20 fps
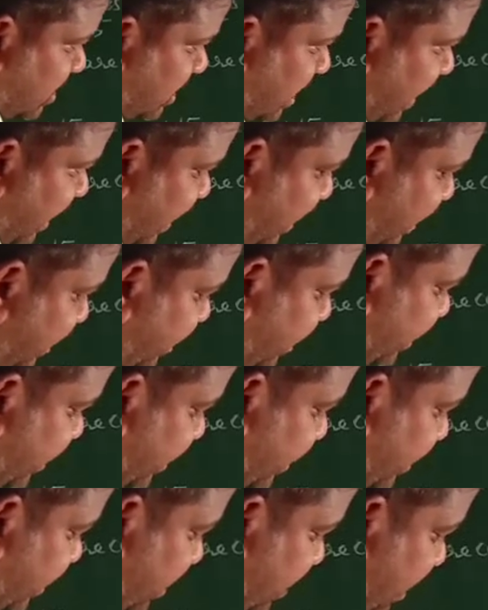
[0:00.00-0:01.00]
and
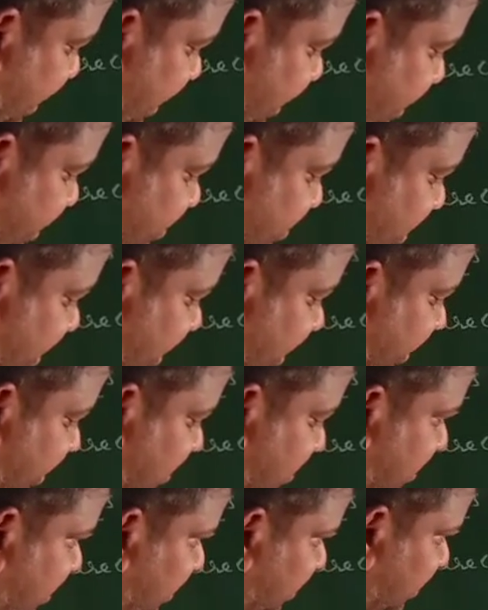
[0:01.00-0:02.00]

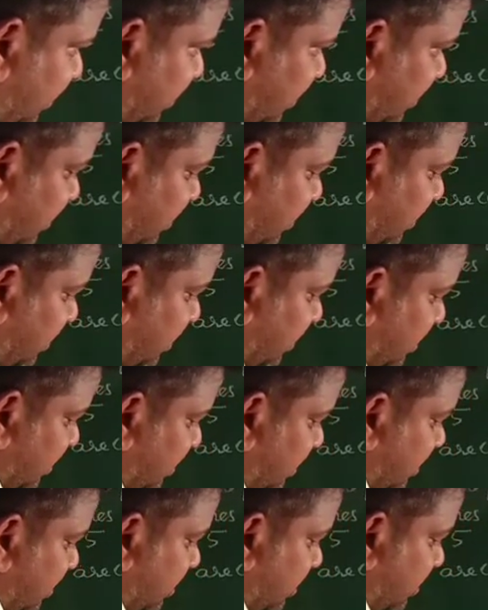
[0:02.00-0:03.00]
83
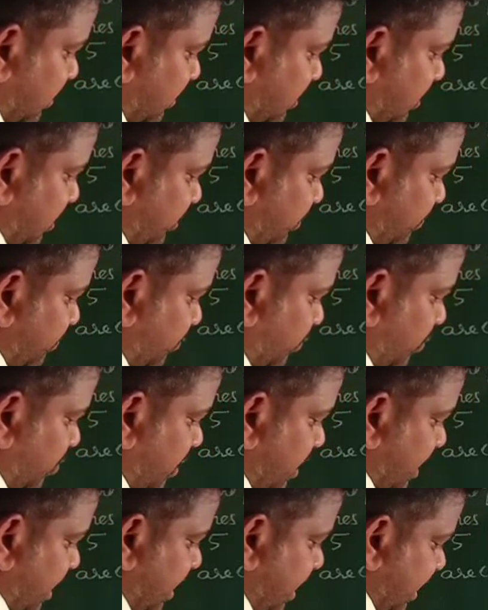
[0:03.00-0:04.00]
and
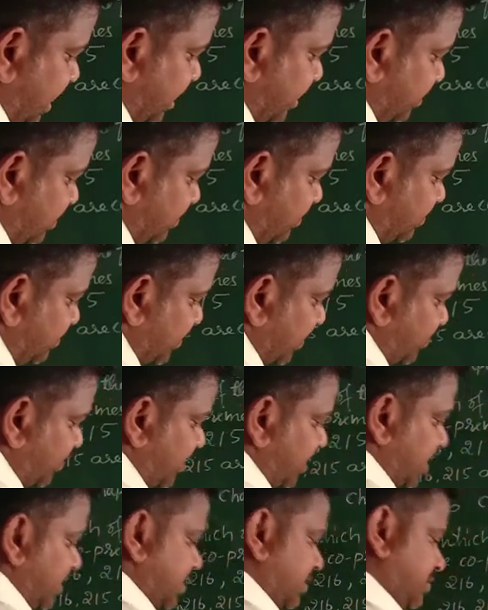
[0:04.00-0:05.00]

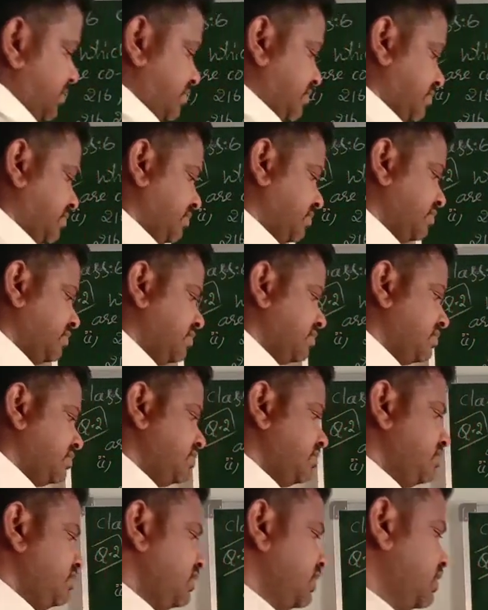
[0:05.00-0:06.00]
415.
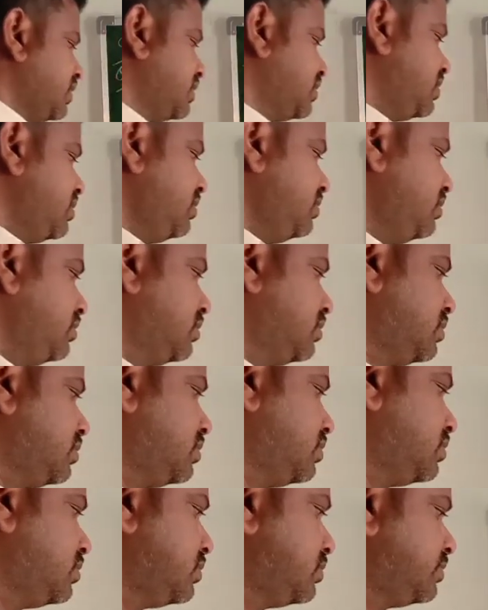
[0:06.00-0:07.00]
So
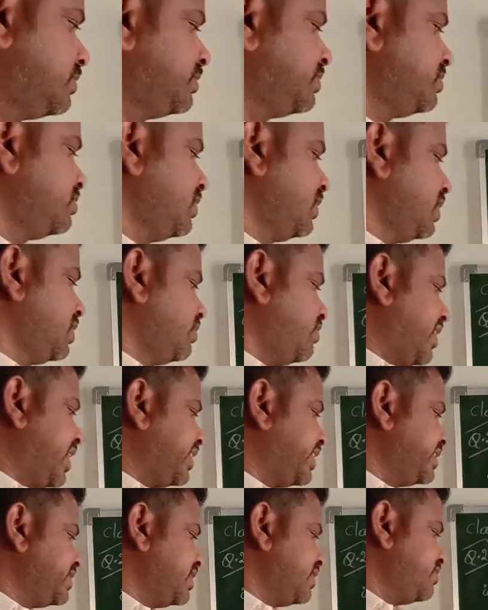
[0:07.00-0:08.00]

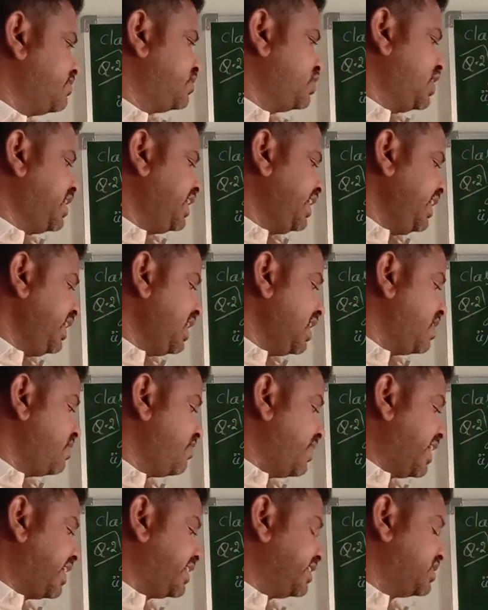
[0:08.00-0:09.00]
factors of 30 and
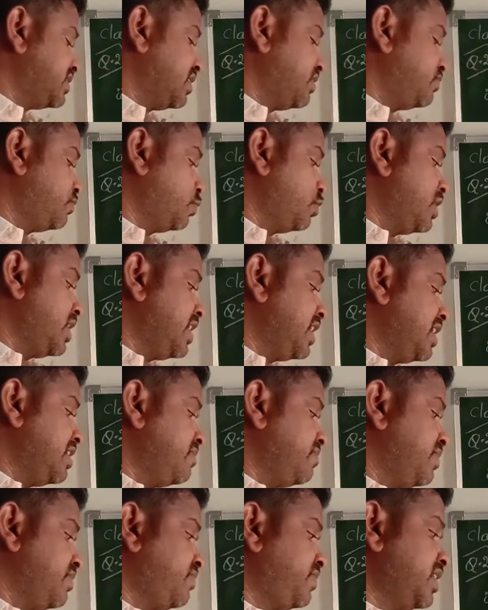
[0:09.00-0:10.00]
factors of
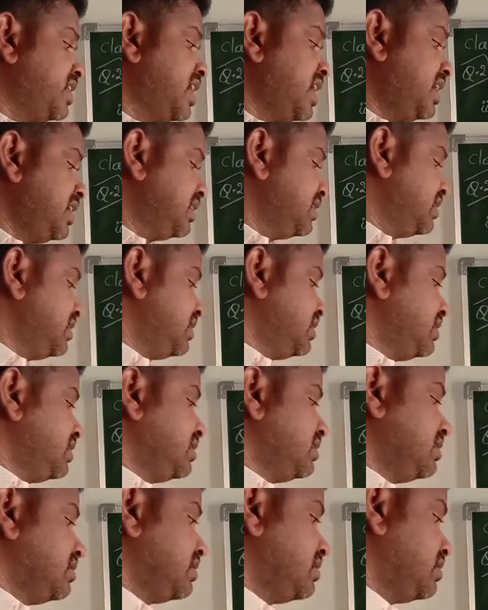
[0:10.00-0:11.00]
415 are
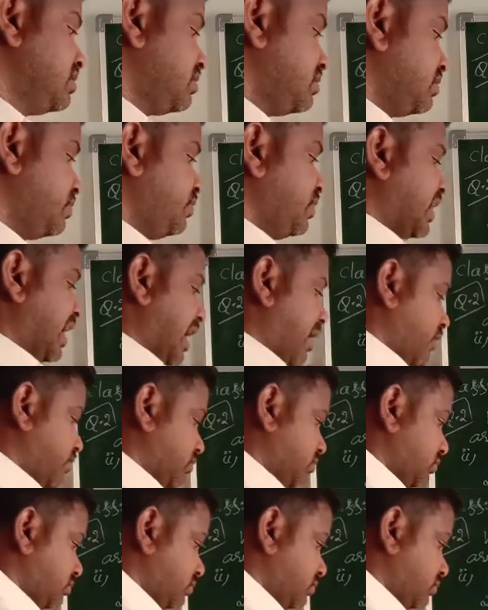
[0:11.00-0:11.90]
we have.